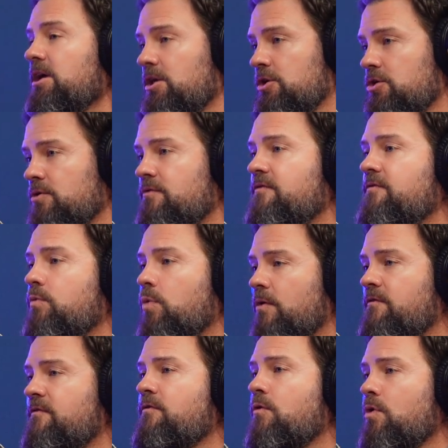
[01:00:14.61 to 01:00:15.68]
we're
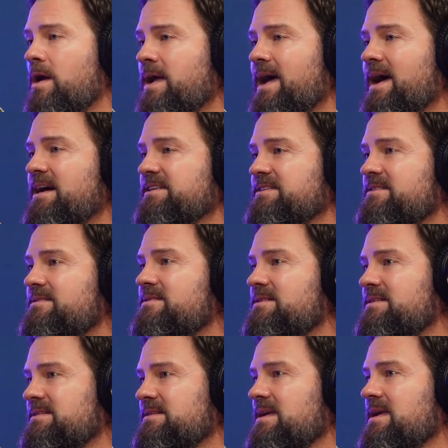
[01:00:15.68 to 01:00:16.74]
forecasted to
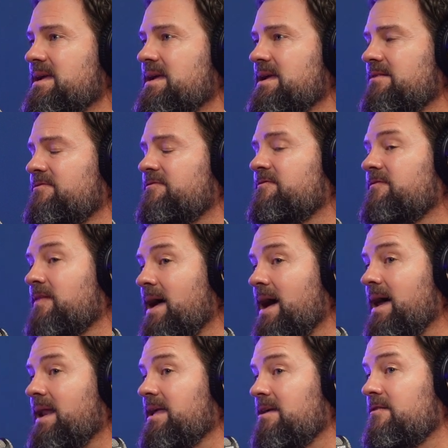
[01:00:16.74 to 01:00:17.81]
see
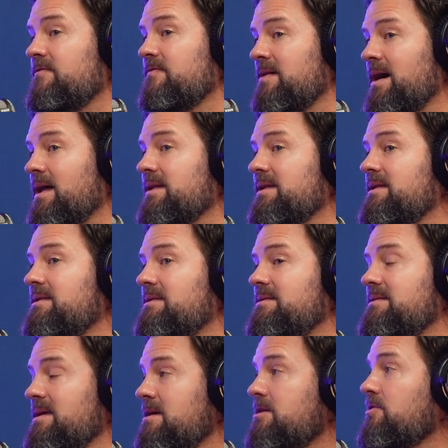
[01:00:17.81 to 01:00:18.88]
flat, if not
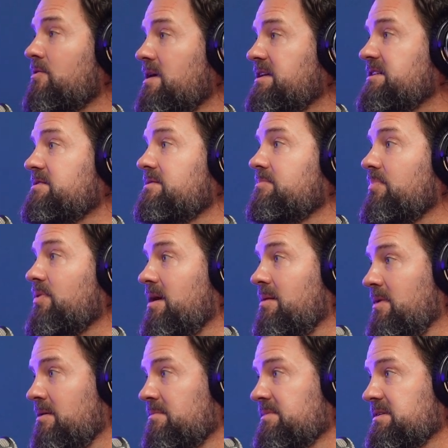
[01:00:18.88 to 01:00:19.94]
decreased
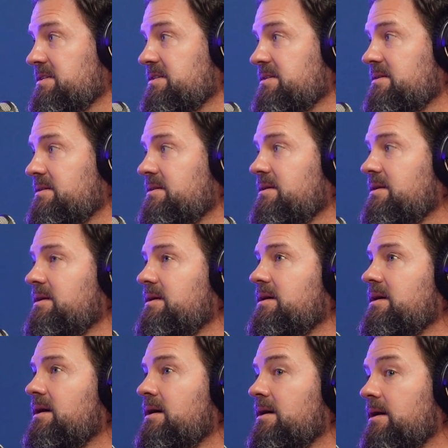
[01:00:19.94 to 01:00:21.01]
premiums
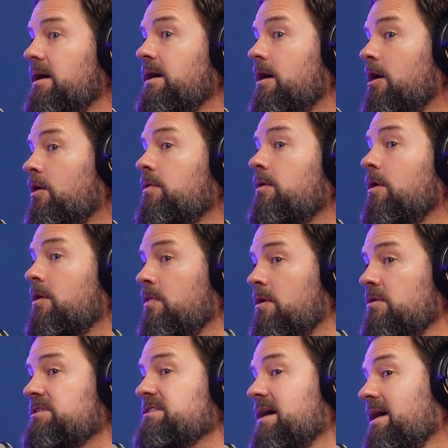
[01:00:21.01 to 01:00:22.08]
on
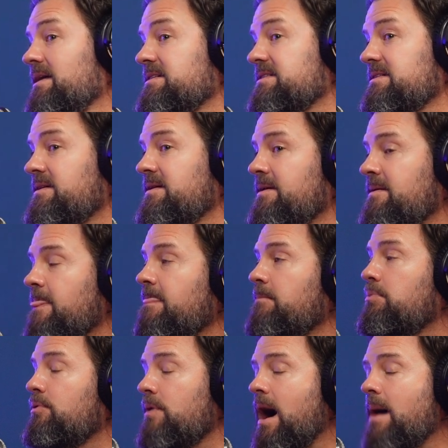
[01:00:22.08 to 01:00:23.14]
those sides.
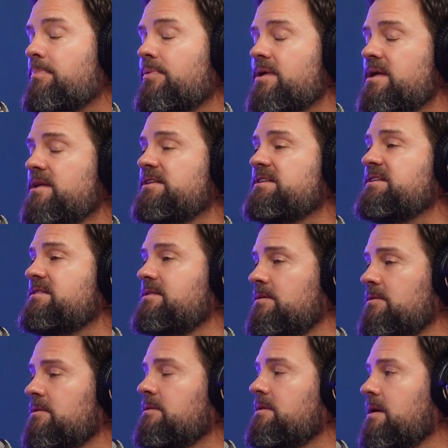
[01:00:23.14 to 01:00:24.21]
Property is
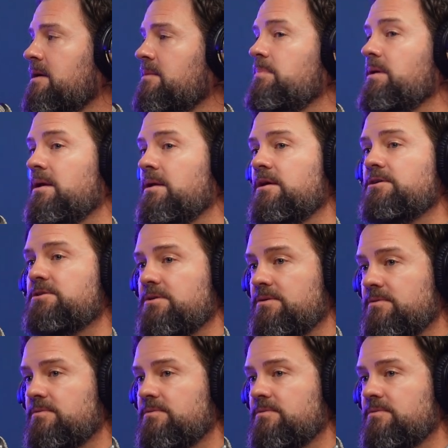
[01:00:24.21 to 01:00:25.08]
still going to be an issue.